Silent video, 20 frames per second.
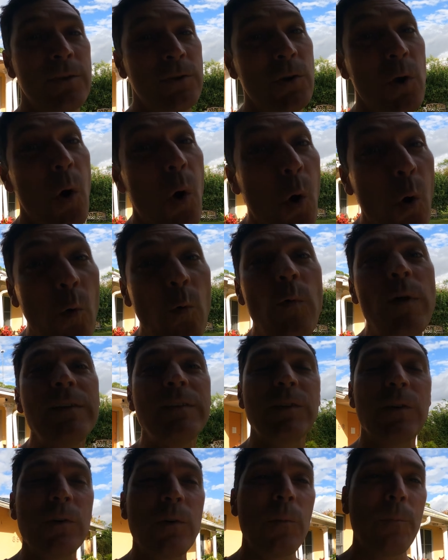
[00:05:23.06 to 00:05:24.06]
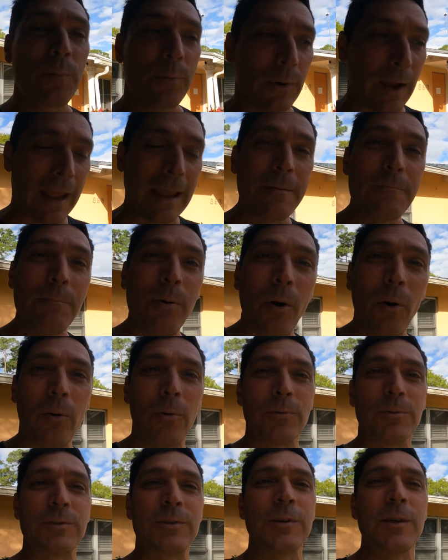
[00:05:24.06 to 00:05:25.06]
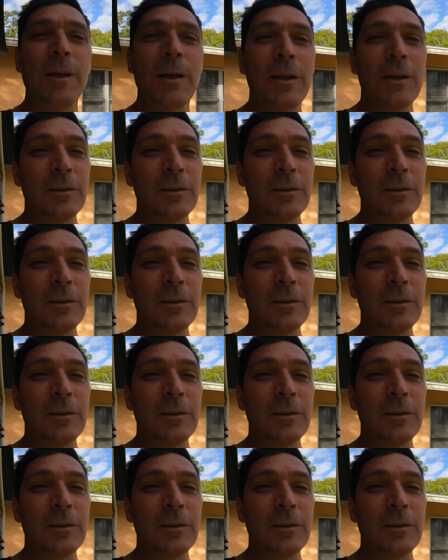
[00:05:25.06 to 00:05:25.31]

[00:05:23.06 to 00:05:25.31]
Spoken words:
You're always gonna break bolts.